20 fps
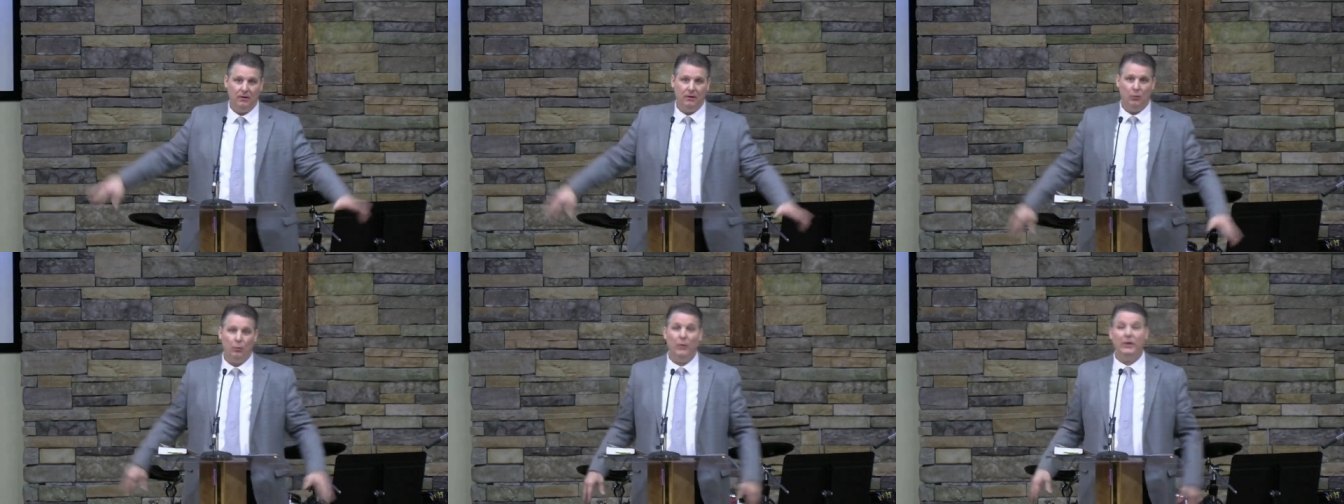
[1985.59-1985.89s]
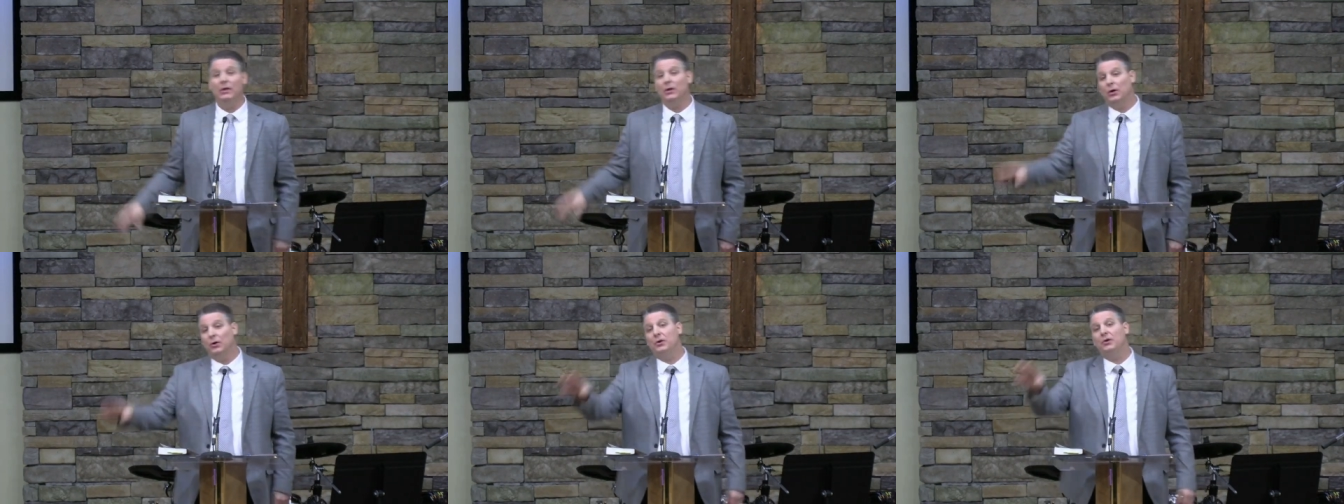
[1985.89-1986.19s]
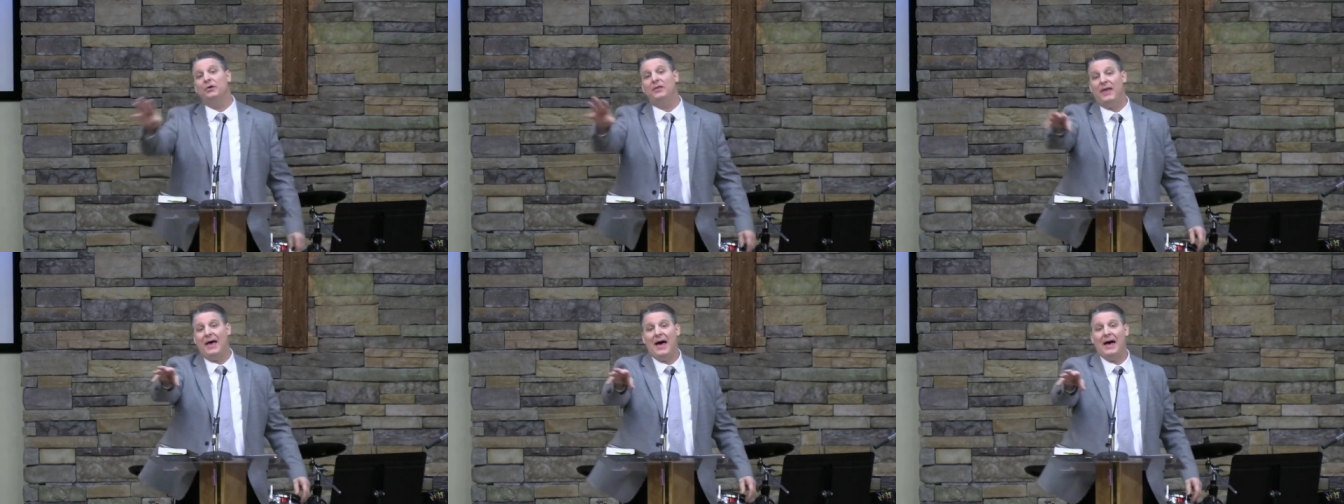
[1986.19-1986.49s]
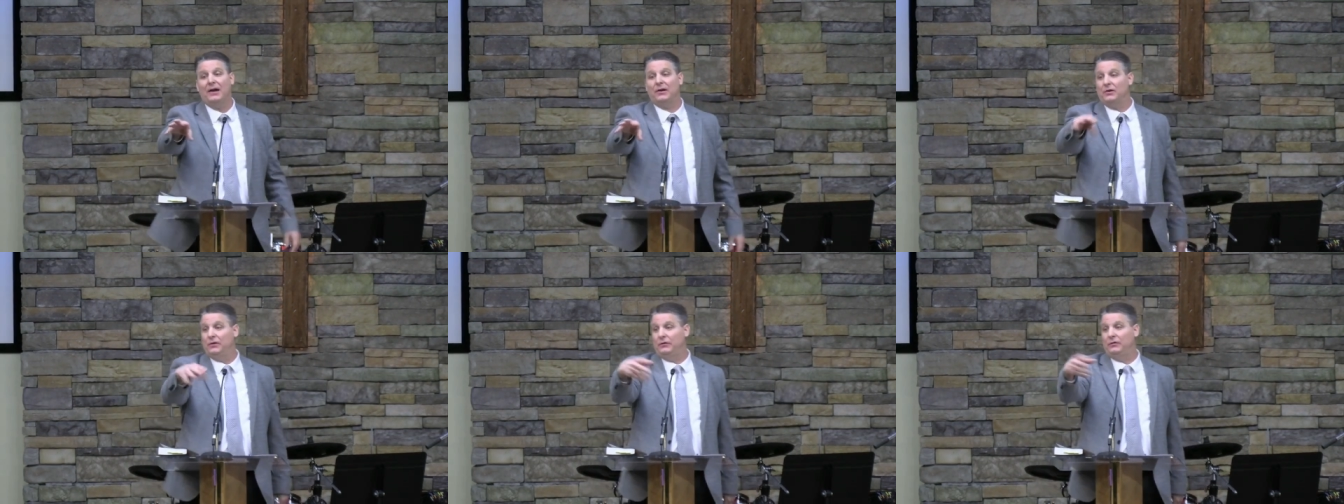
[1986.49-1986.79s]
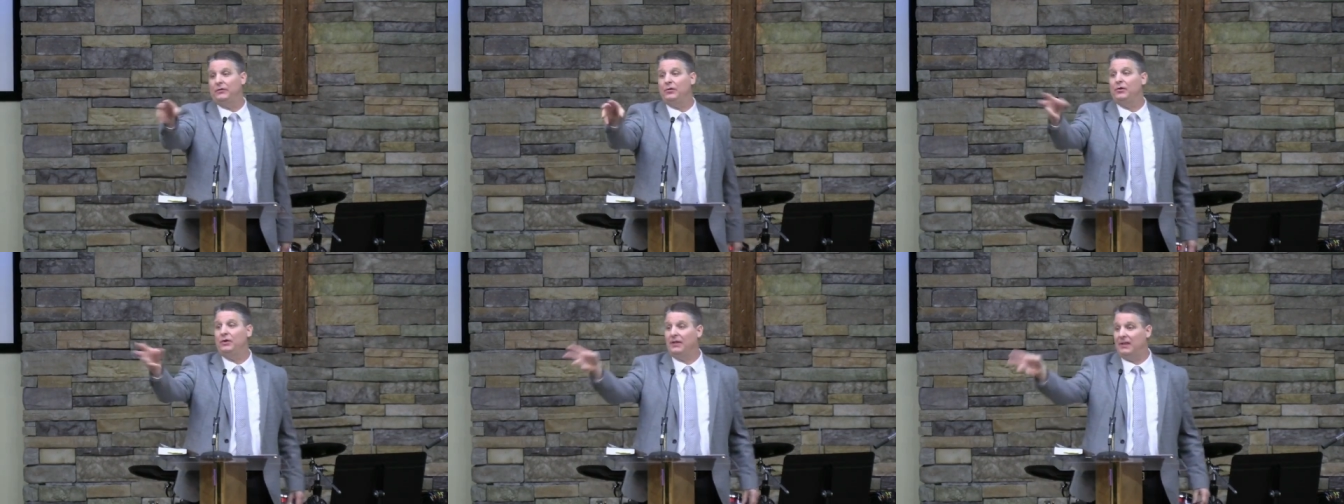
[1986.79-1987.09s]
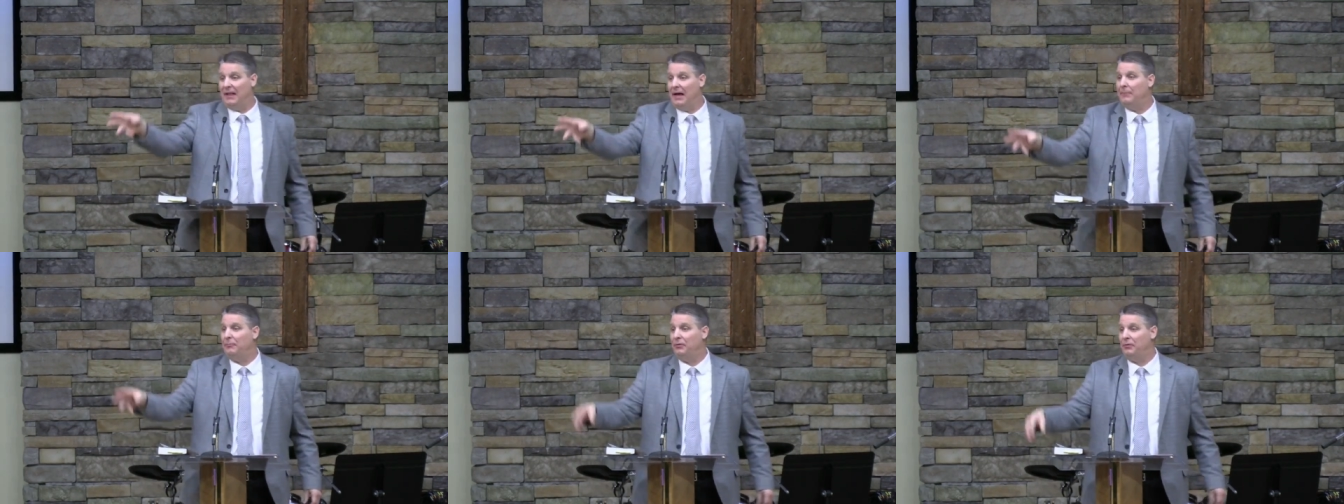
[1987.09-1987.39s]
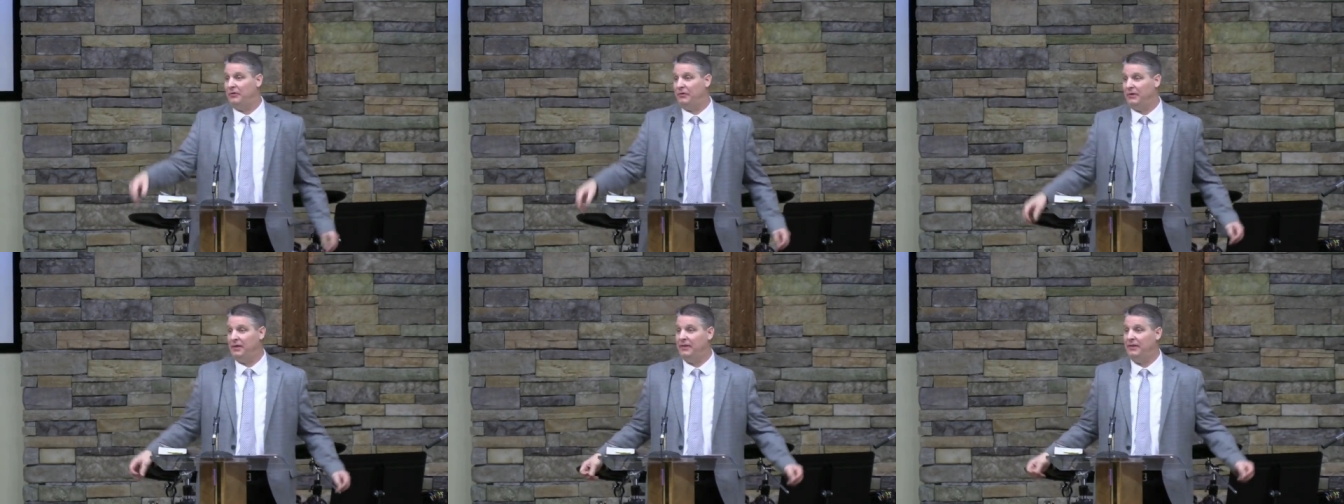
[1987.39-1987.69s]
We learned that concerning
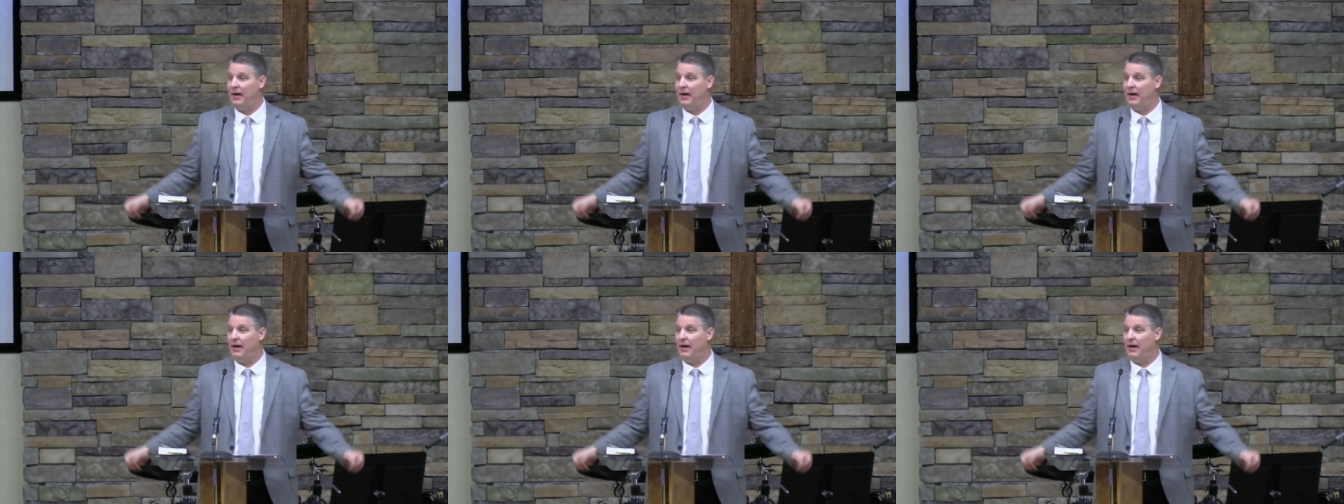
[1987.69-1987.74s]
leprosy,